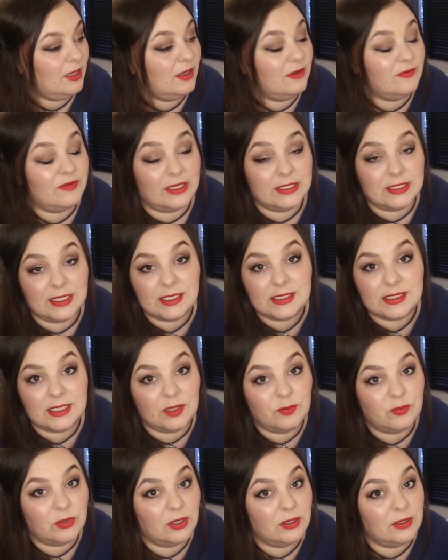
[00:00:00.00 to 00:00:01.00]

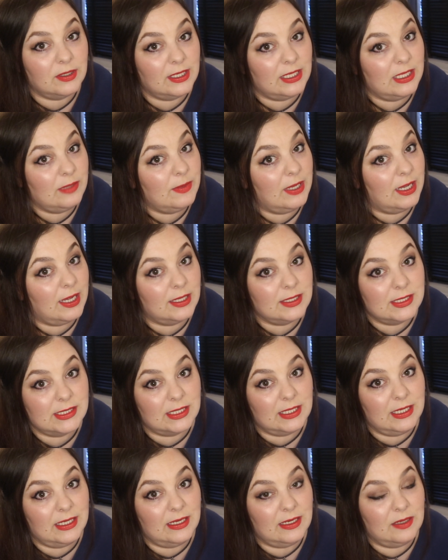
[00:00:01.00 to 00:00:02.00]
Fantastic product to keep your hands
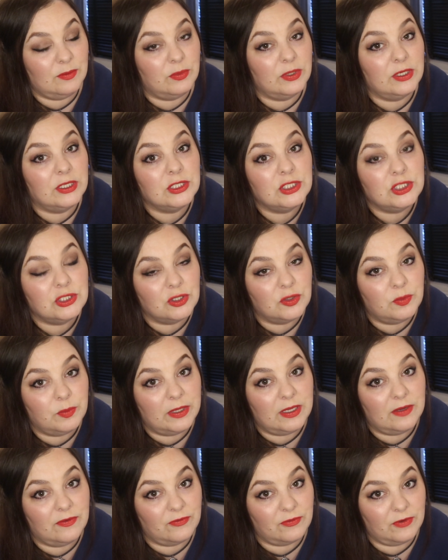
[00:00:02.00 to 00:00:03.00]
clean, but it should
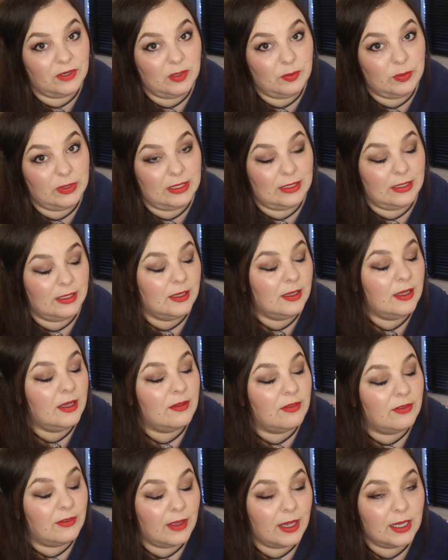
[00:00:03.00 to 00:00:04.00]
be a freebie.
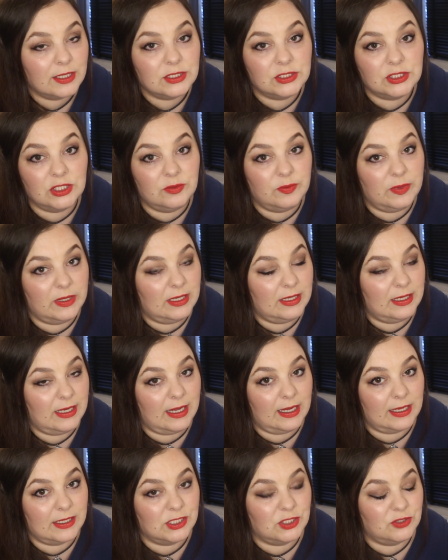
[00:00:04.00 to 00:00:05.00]
That should be an
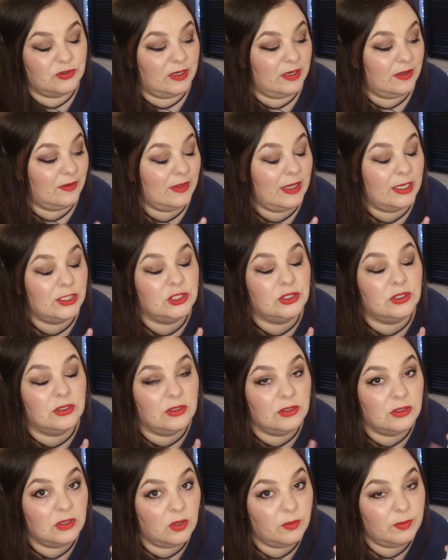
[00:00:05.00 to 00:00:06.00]
extra. That should
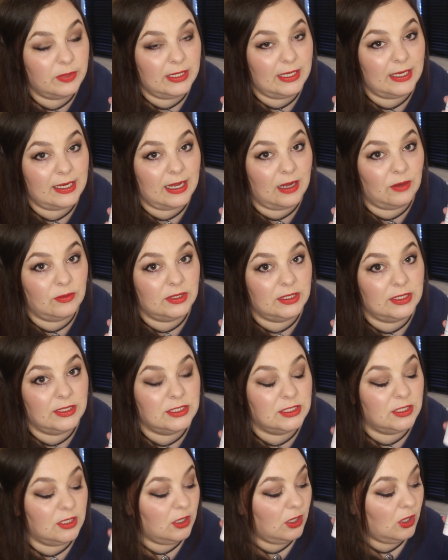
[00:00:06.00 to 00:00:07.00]
not be
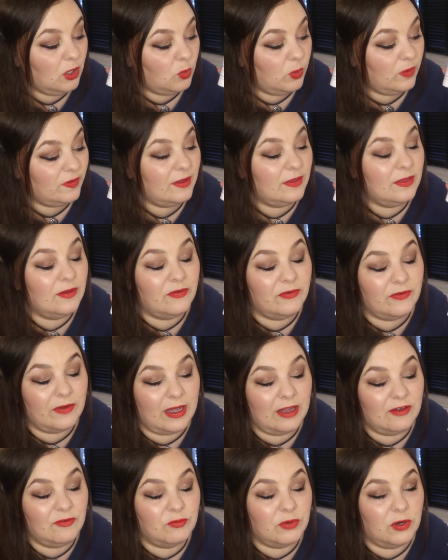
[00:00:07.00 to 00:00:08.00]
counted within the
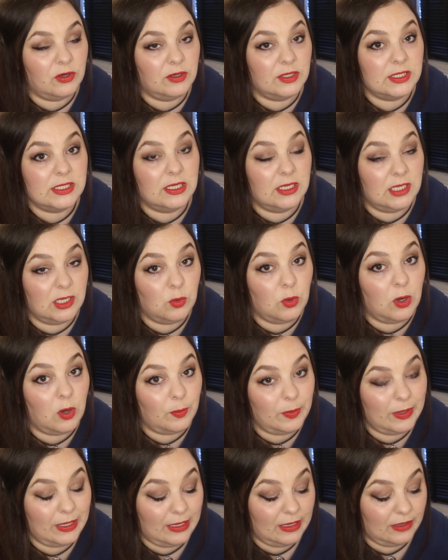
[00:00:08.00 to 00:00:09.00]
5 products that you are
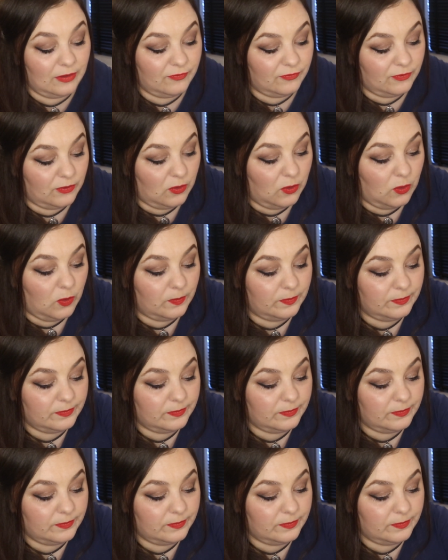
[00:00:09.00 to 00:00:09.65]
paying for.